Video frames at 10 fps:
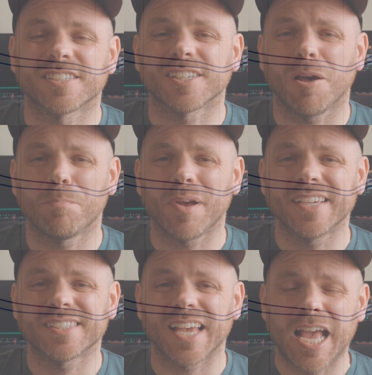sub
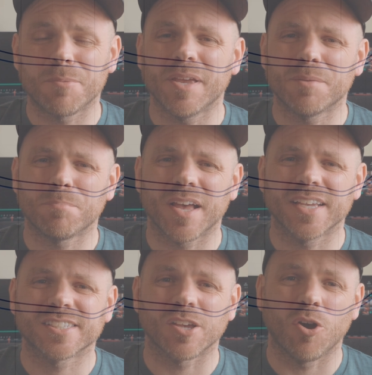bass and mid
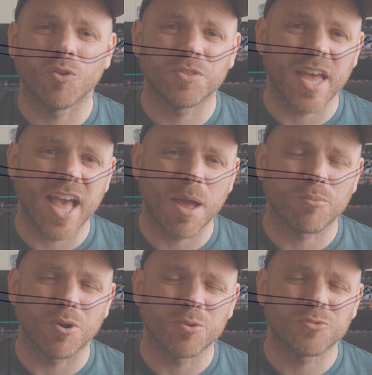bass on the Air
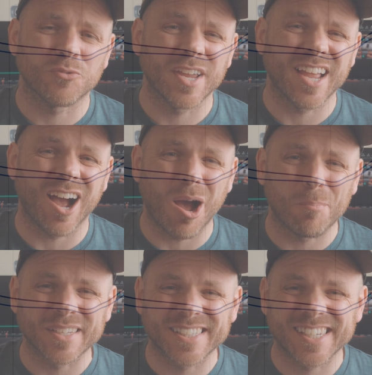Pro 3 are
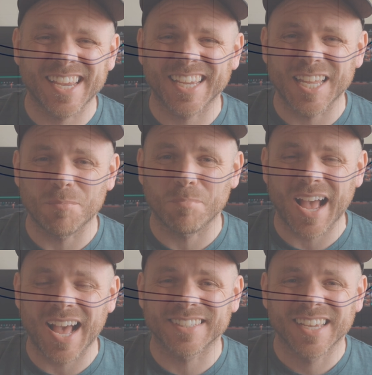particularly
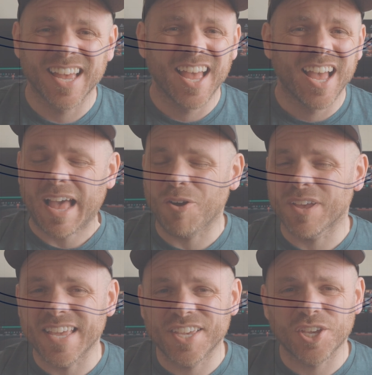bad. Without
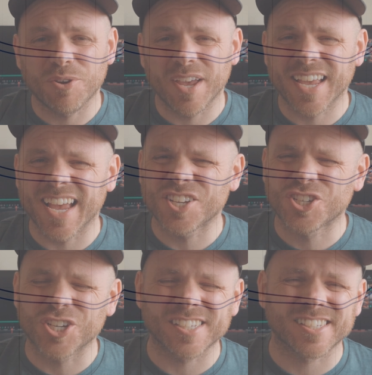EQing, it
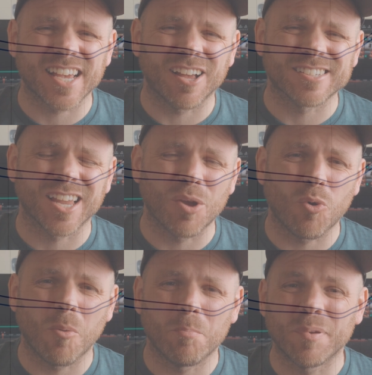just sounds like
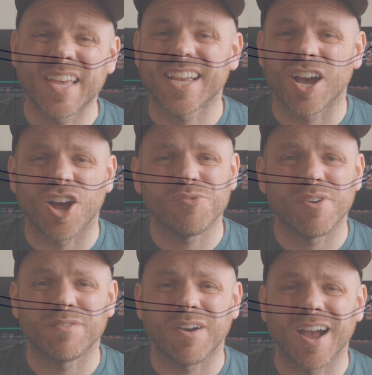one big
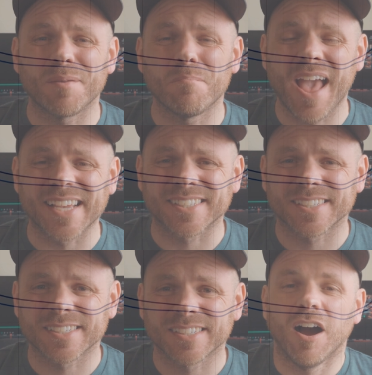unrefined
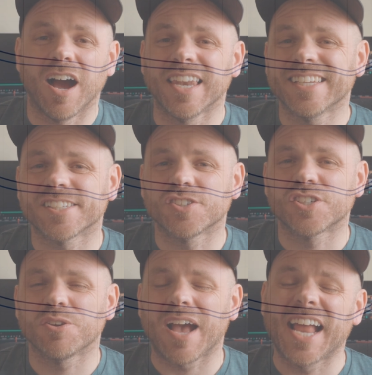mess. I listened
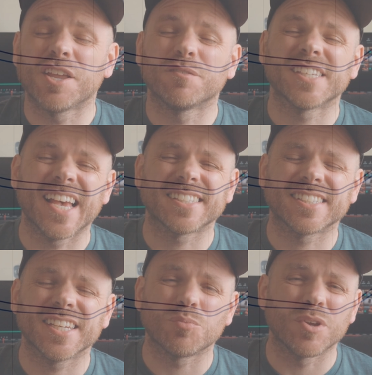to and have
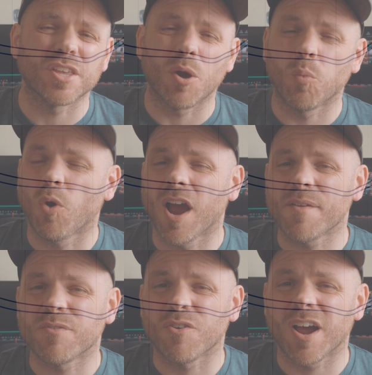tested with a
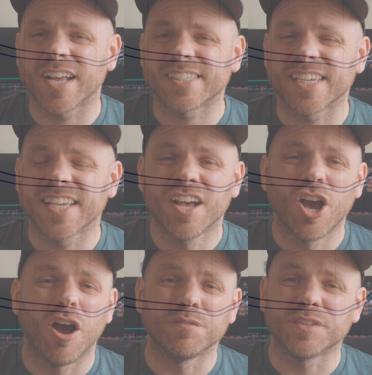wide variety
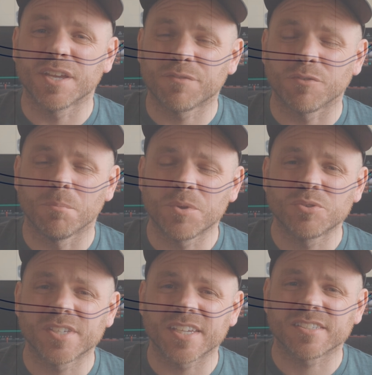of different
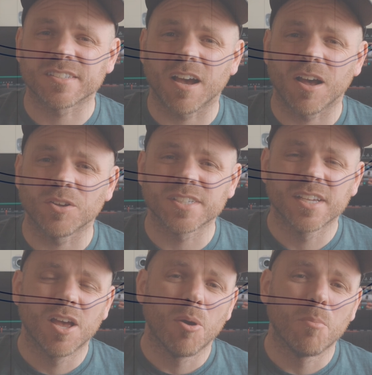music styles,
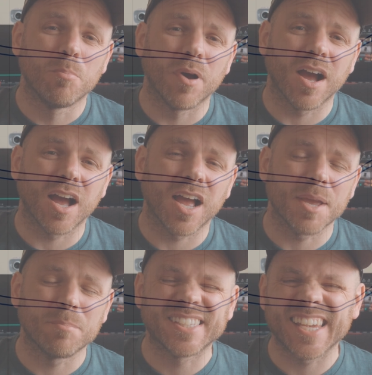but
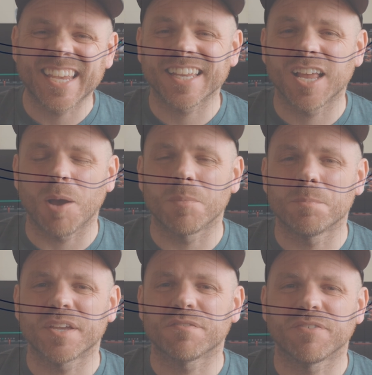in particular I'm a
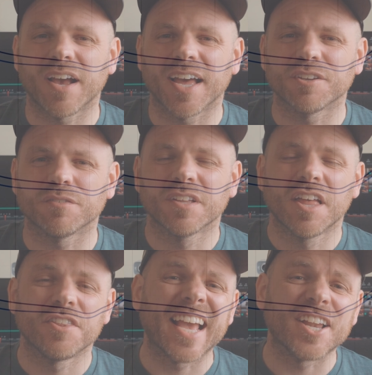big fan of
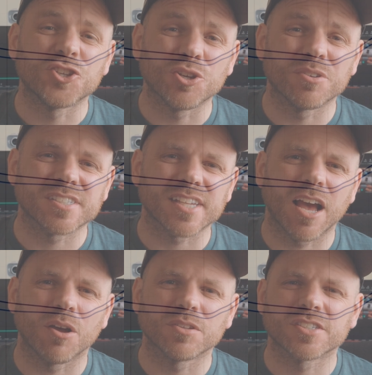the Anjuna
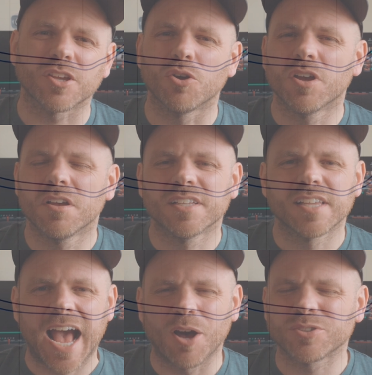sound, so
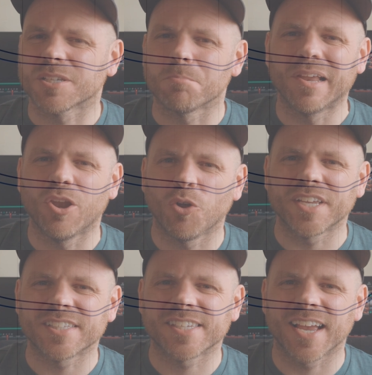house and
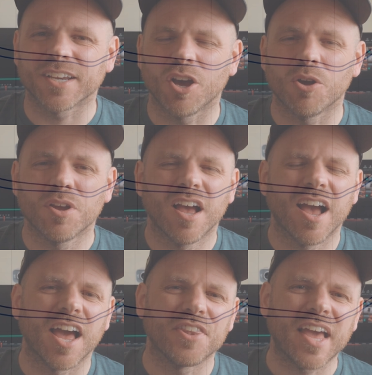melodic techno,
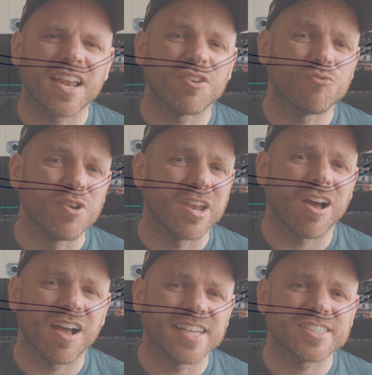and that
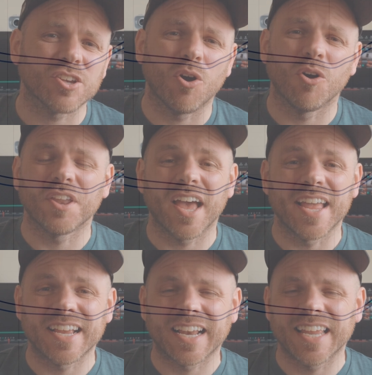relies on
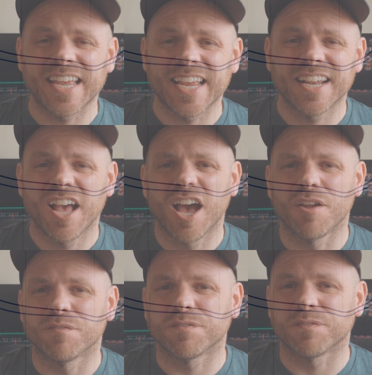a clean
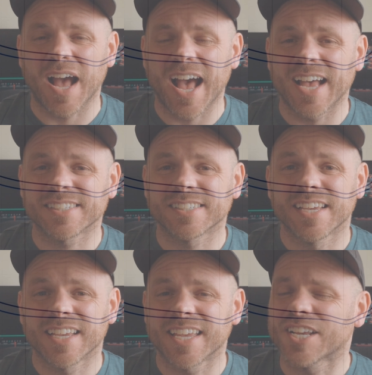and fast
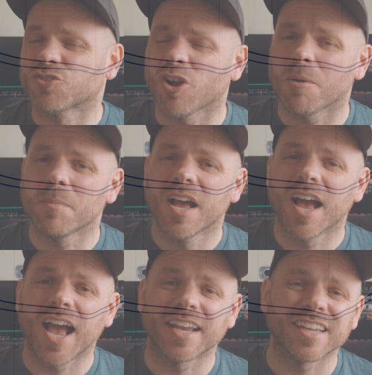kick drum
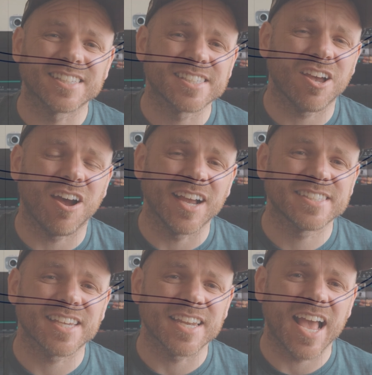and a tight and